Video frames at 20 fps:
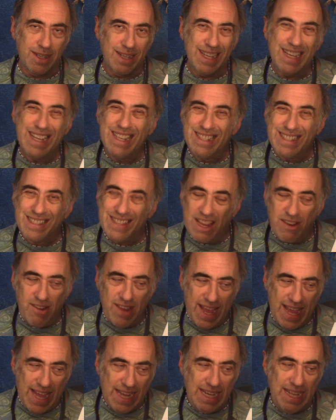Is there
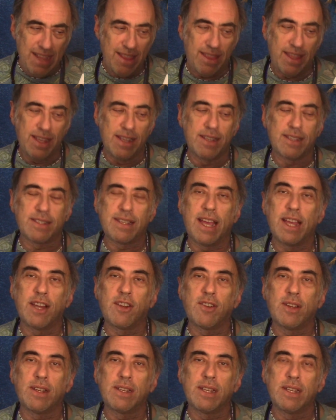anything
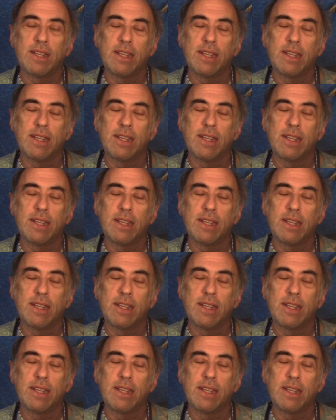sacred?